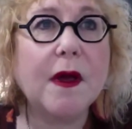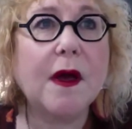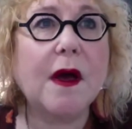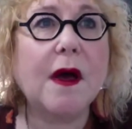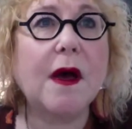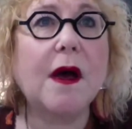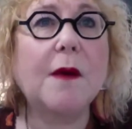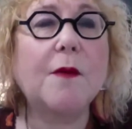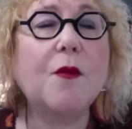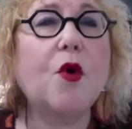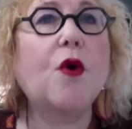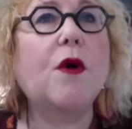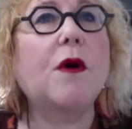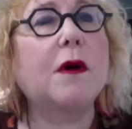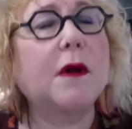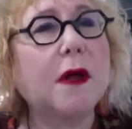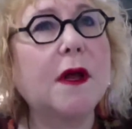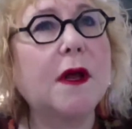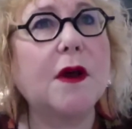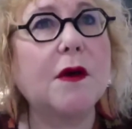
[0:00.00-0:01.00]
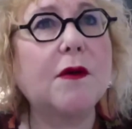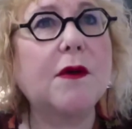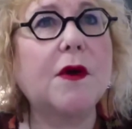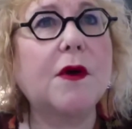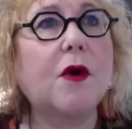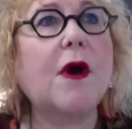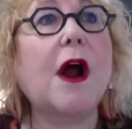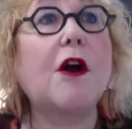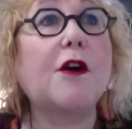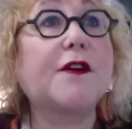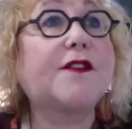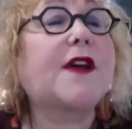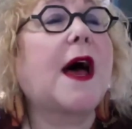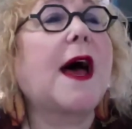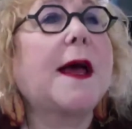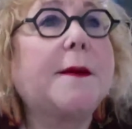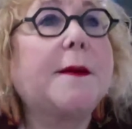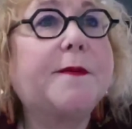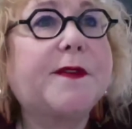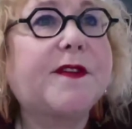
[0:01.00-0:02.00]
or our
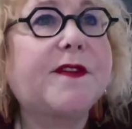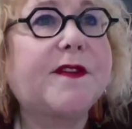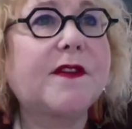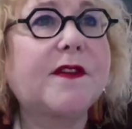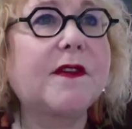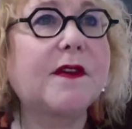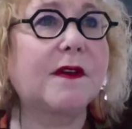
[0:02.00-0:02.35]
types,